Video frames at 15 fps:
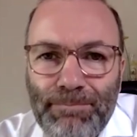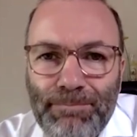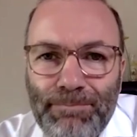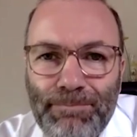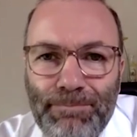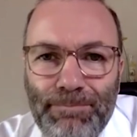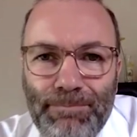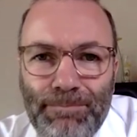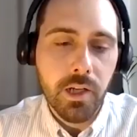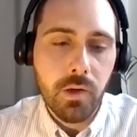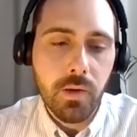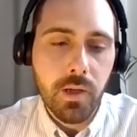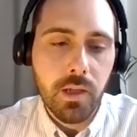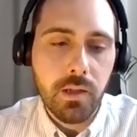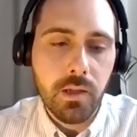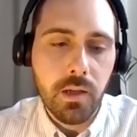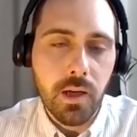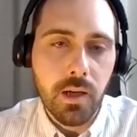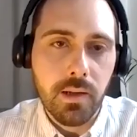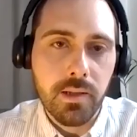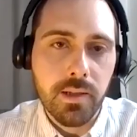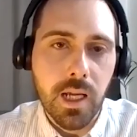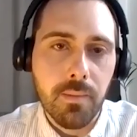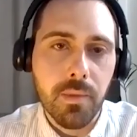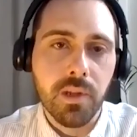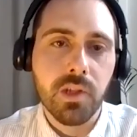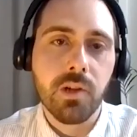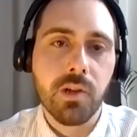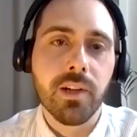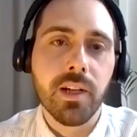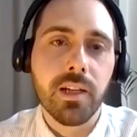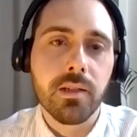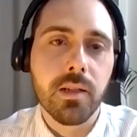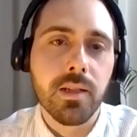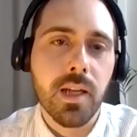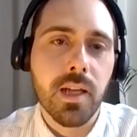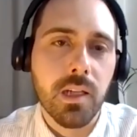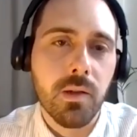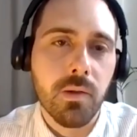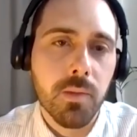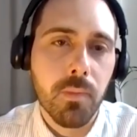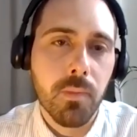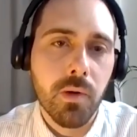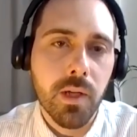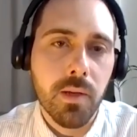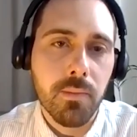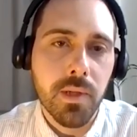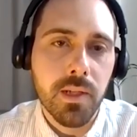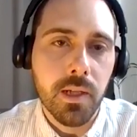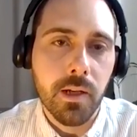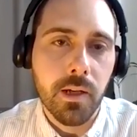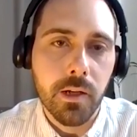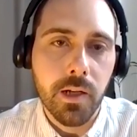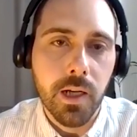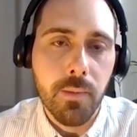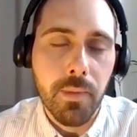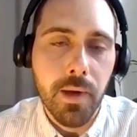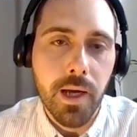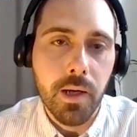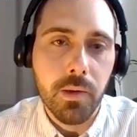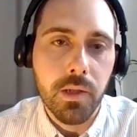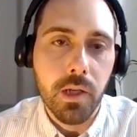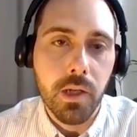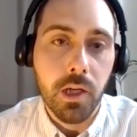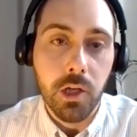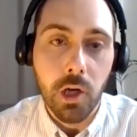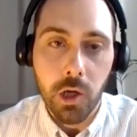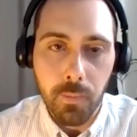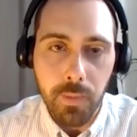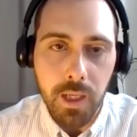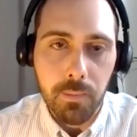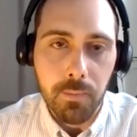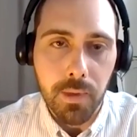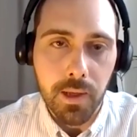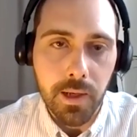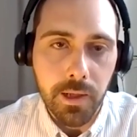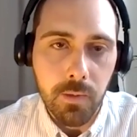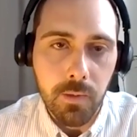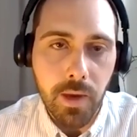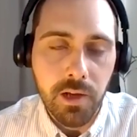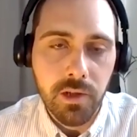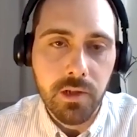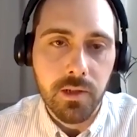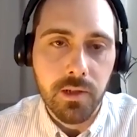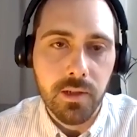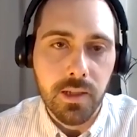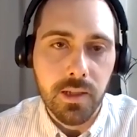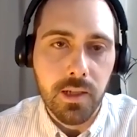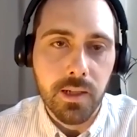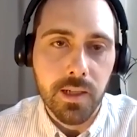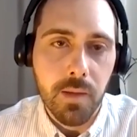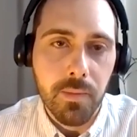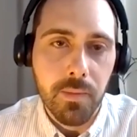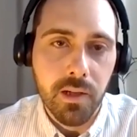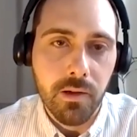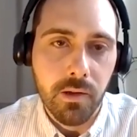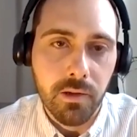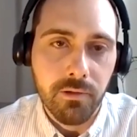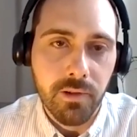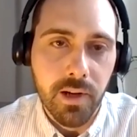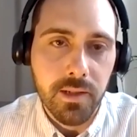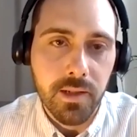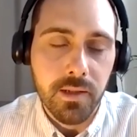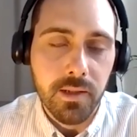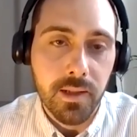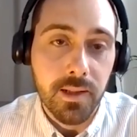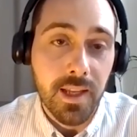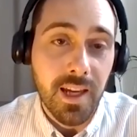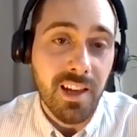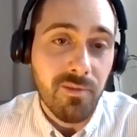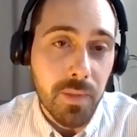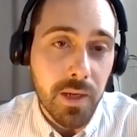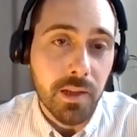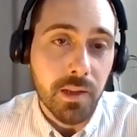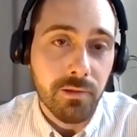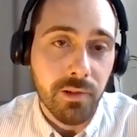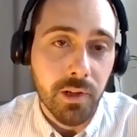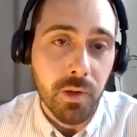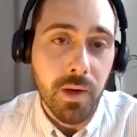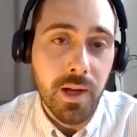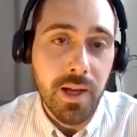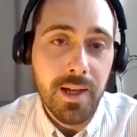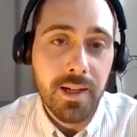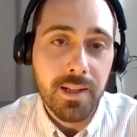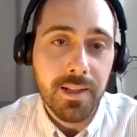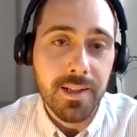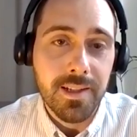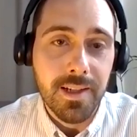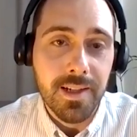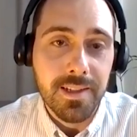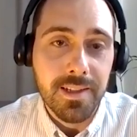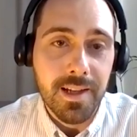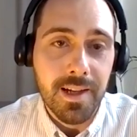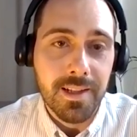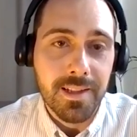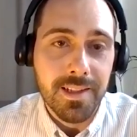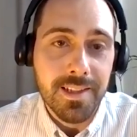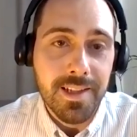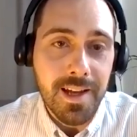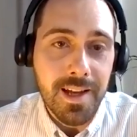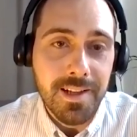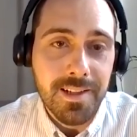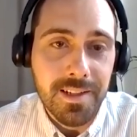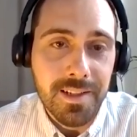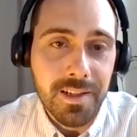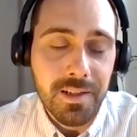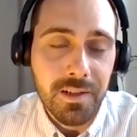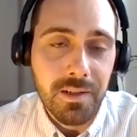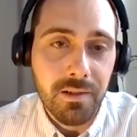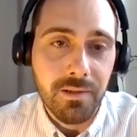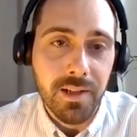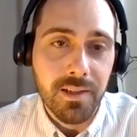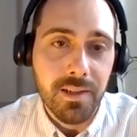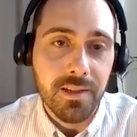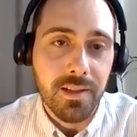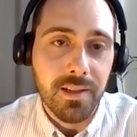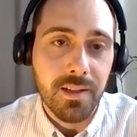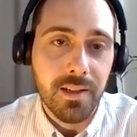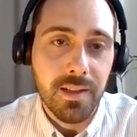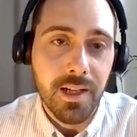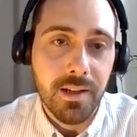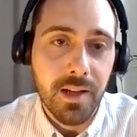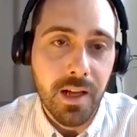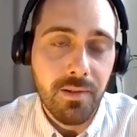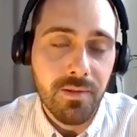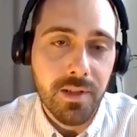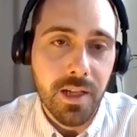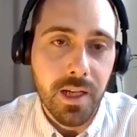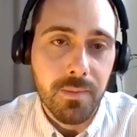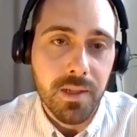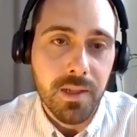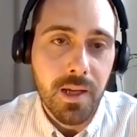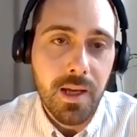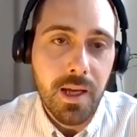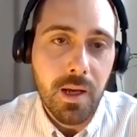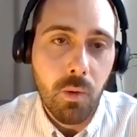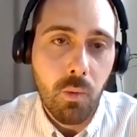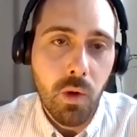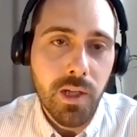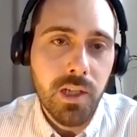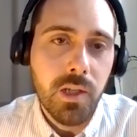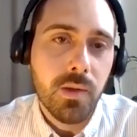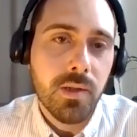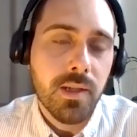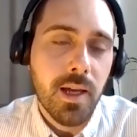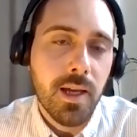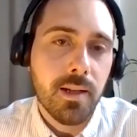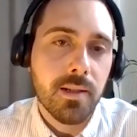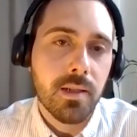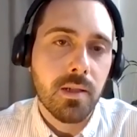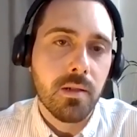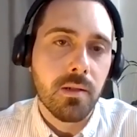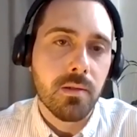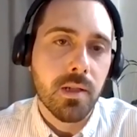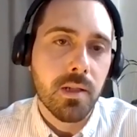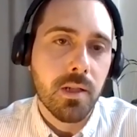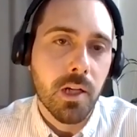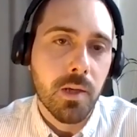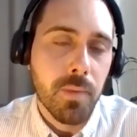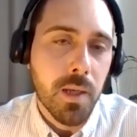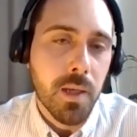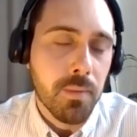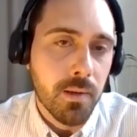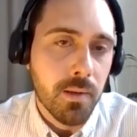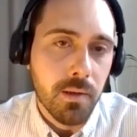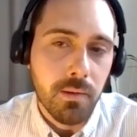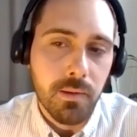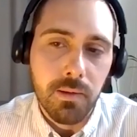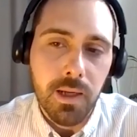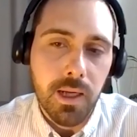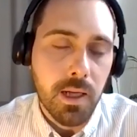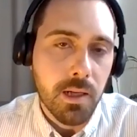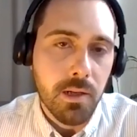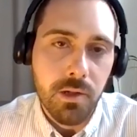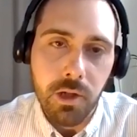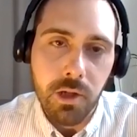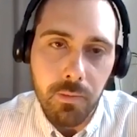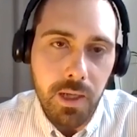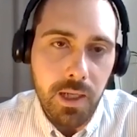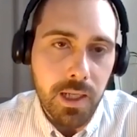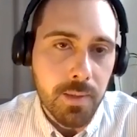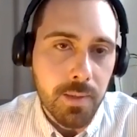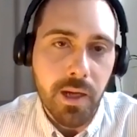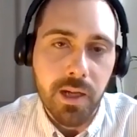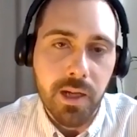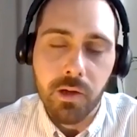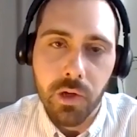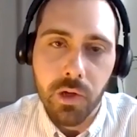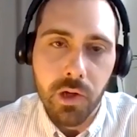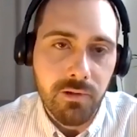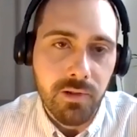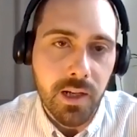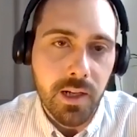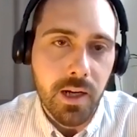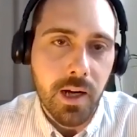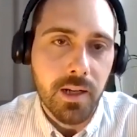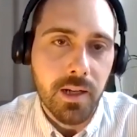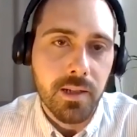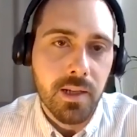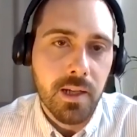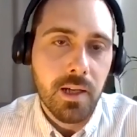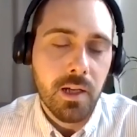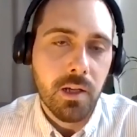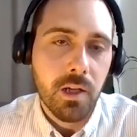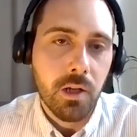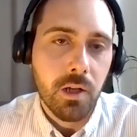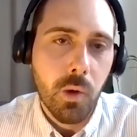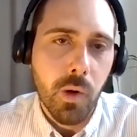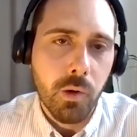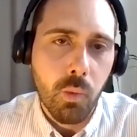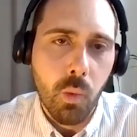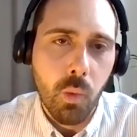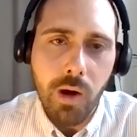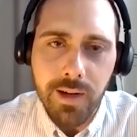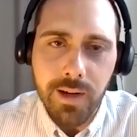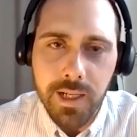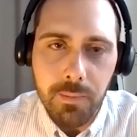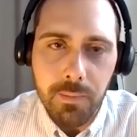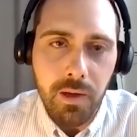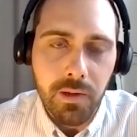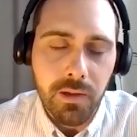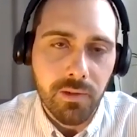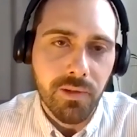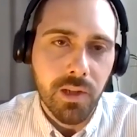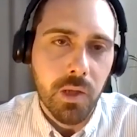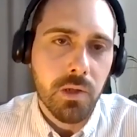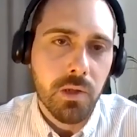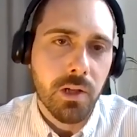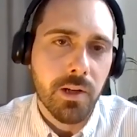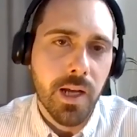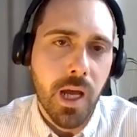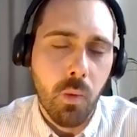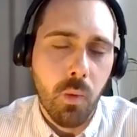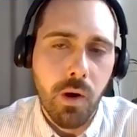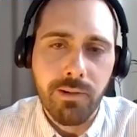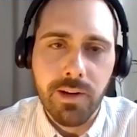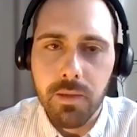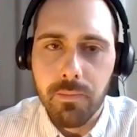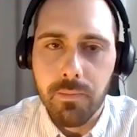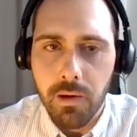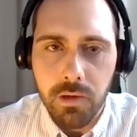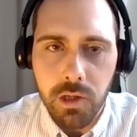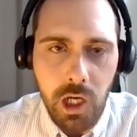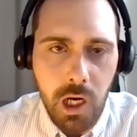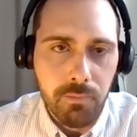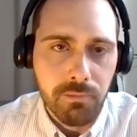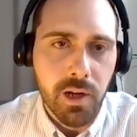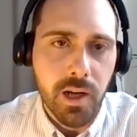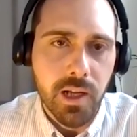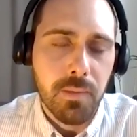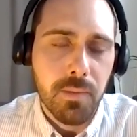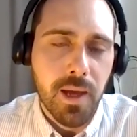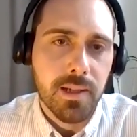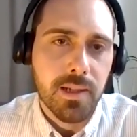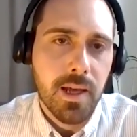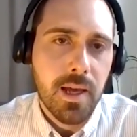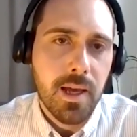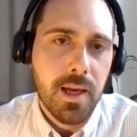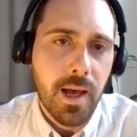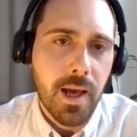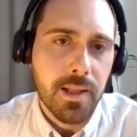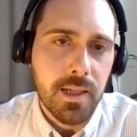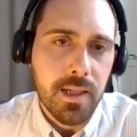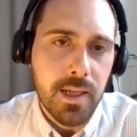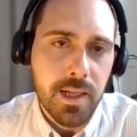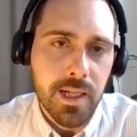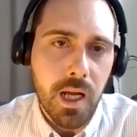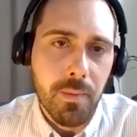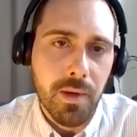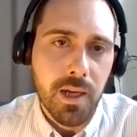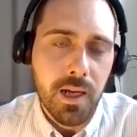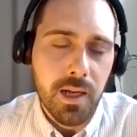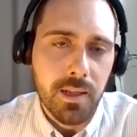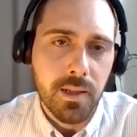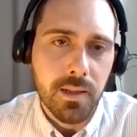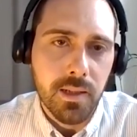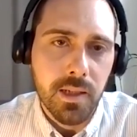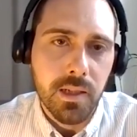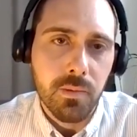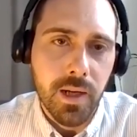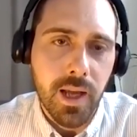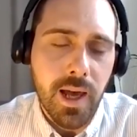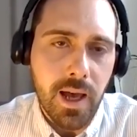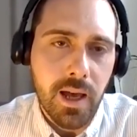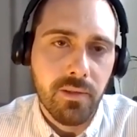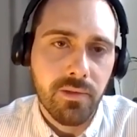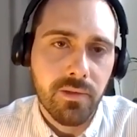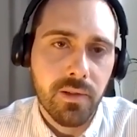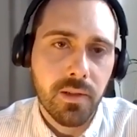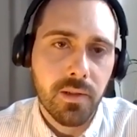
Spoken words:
And I know in a statement you released today, you spoke in particular about young people, and you mentioned the economic crisis that they've been through. This is the second crisis in their lifetimes. What do you say to young people in Germany, in my own country, in Ireland, who are worried about their future now, worried about job prospects and the economic hit that this will have?